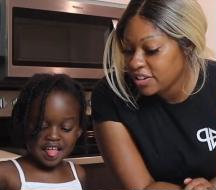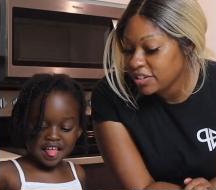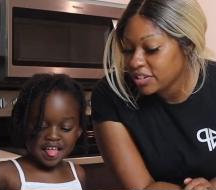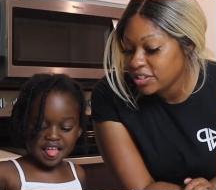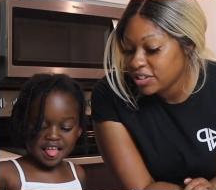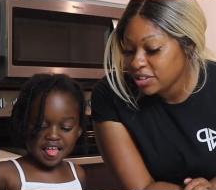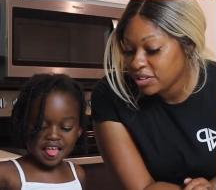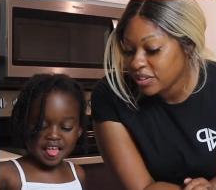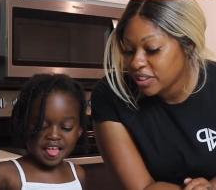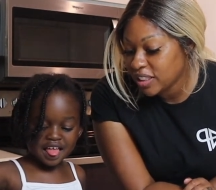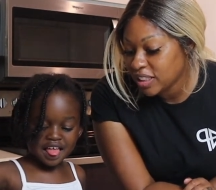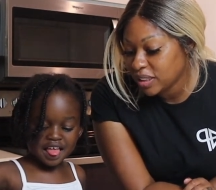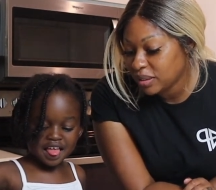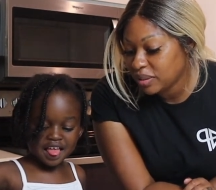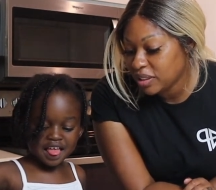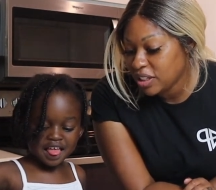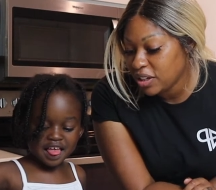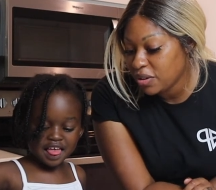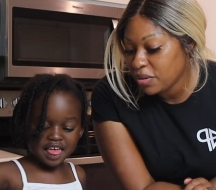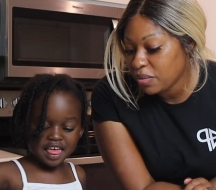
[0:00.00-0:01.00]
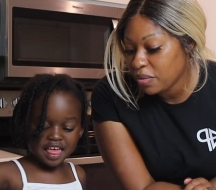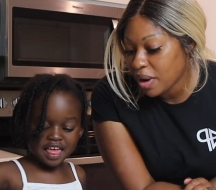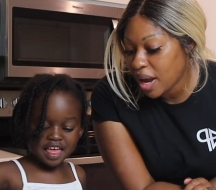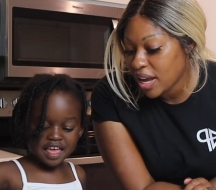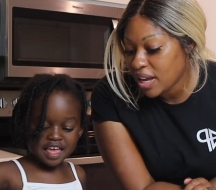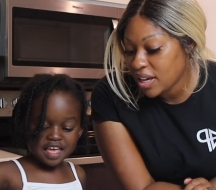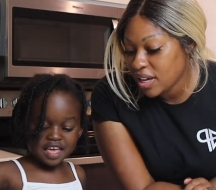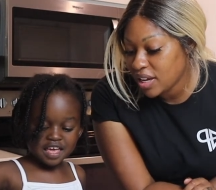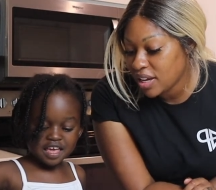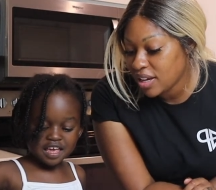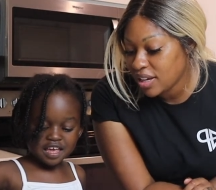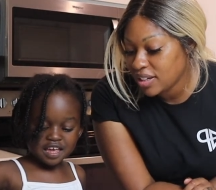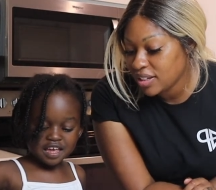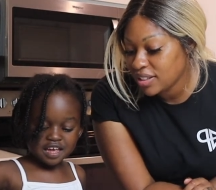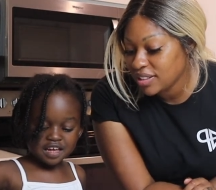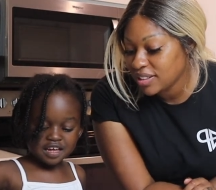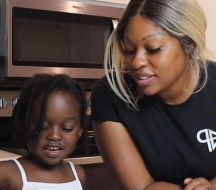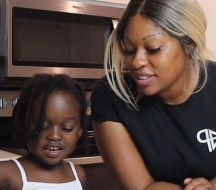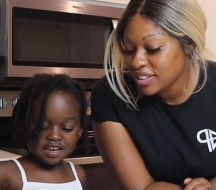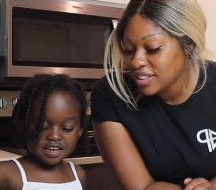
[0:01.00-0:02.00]
Speaker 1: you're doing this with your right hand
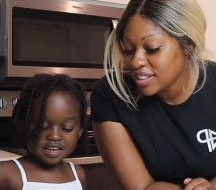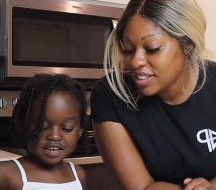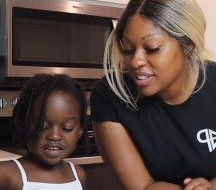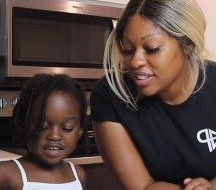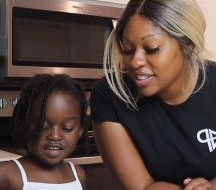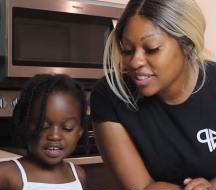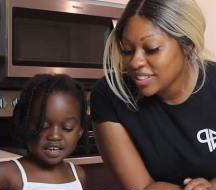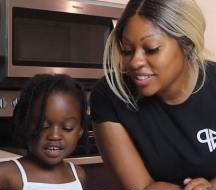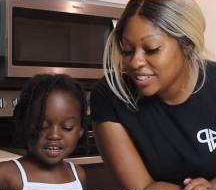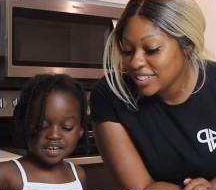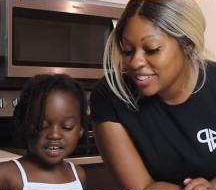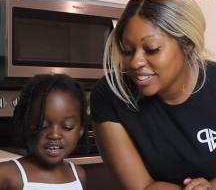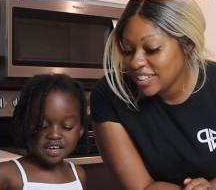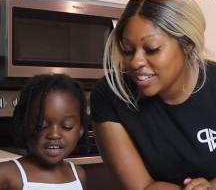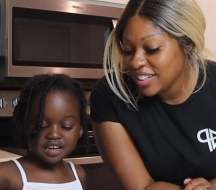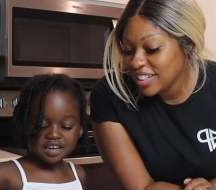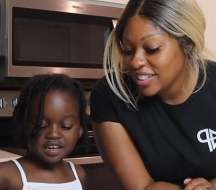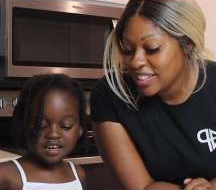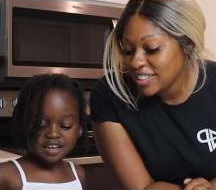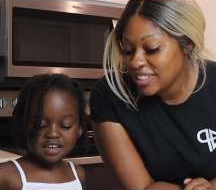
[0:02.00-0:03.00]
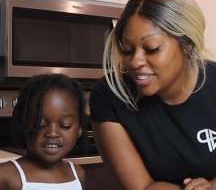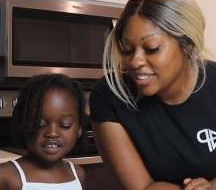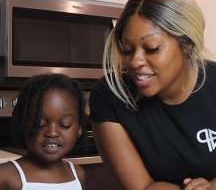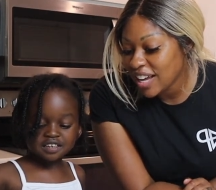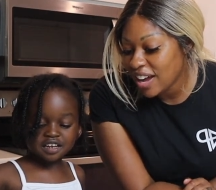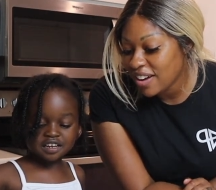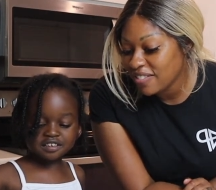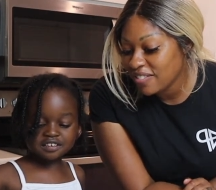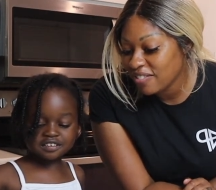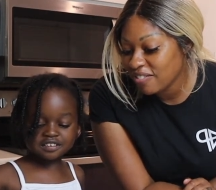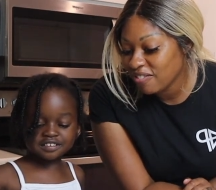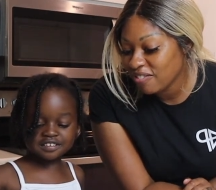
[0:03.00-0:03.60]
is that.